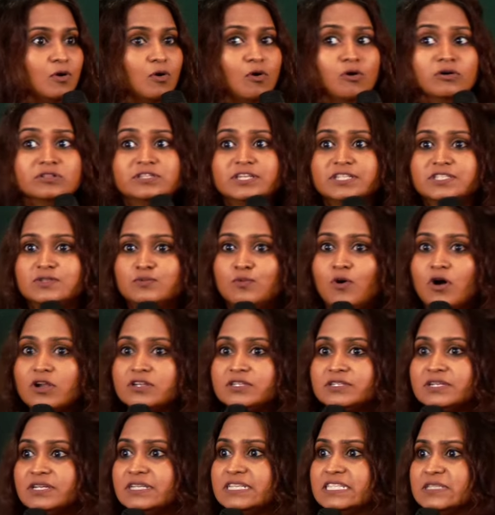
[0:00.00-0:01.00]
Oh, this
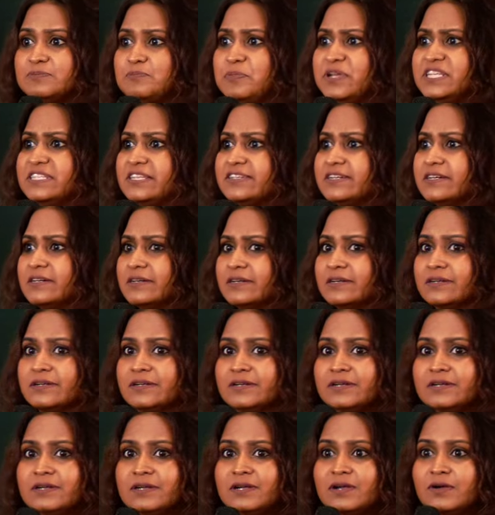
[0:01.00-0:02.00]
water is bitter.
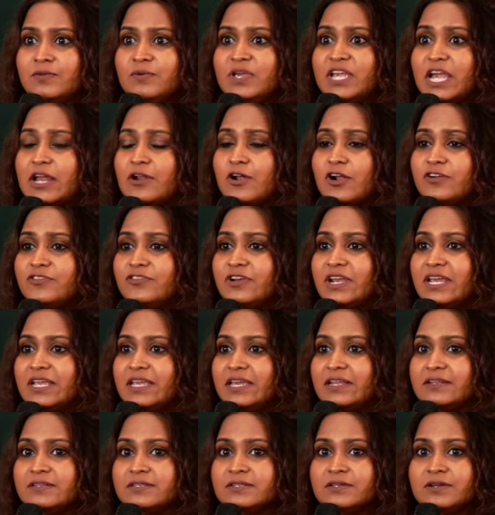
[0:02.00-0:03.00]
We cannot
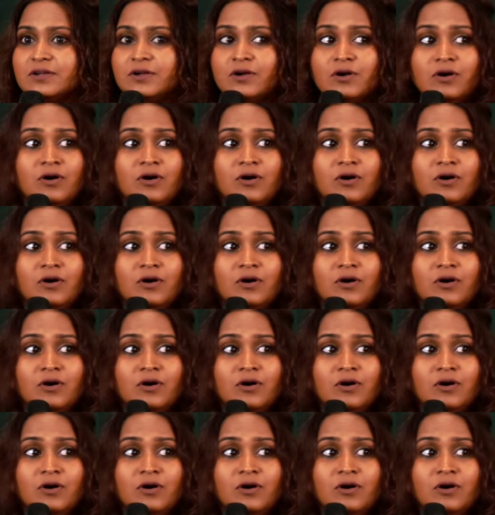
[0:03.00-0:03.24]
drink it.